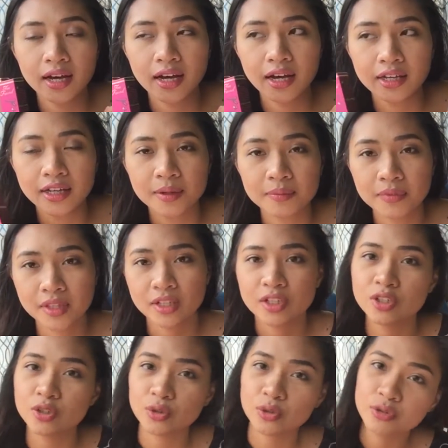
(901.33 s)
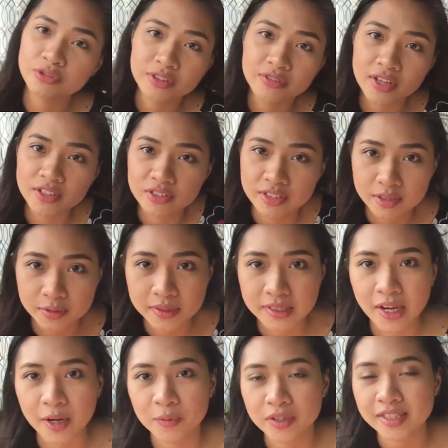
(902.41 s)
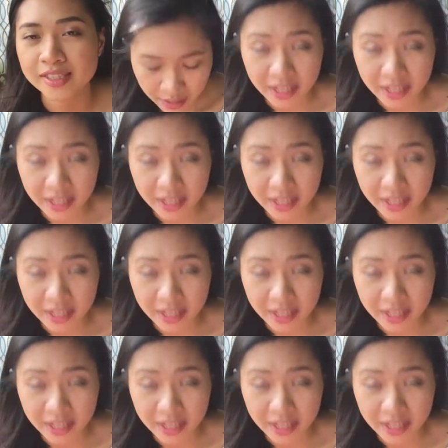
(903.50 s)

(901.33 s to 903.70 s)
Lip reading: I am near to 500 subscribers,